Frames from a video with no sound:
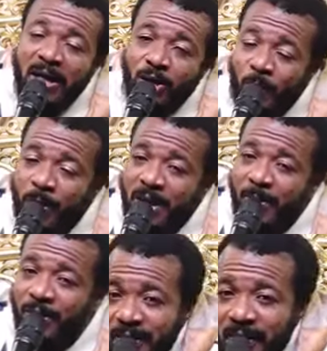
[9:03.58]
and drop you in the
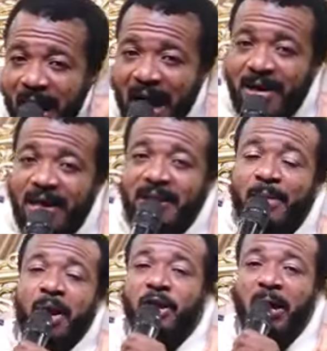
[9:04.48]
mortuary. And in the
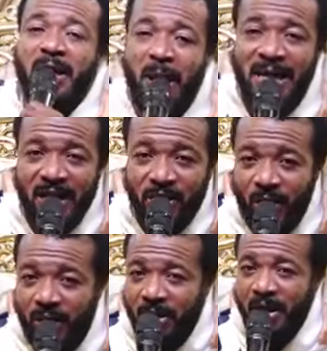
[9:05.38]
mortuary where there is
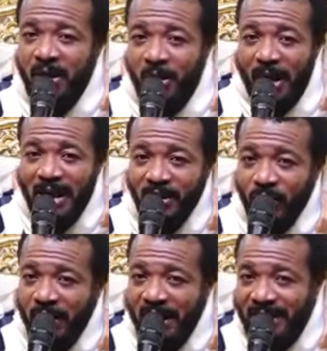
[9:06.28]

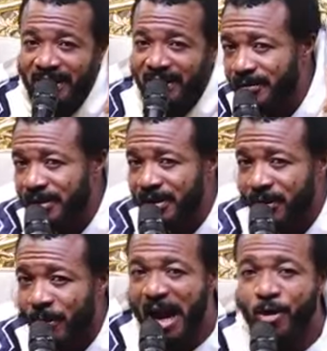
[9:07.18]
no AC,
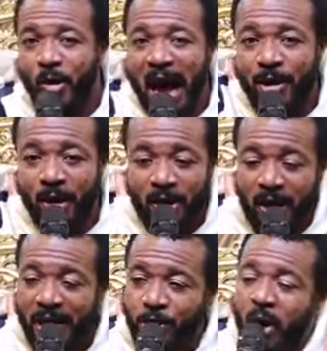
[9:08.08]
where you are
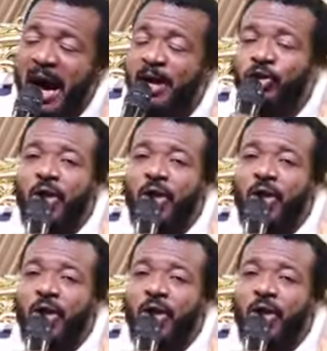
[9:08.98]
not, in your house, you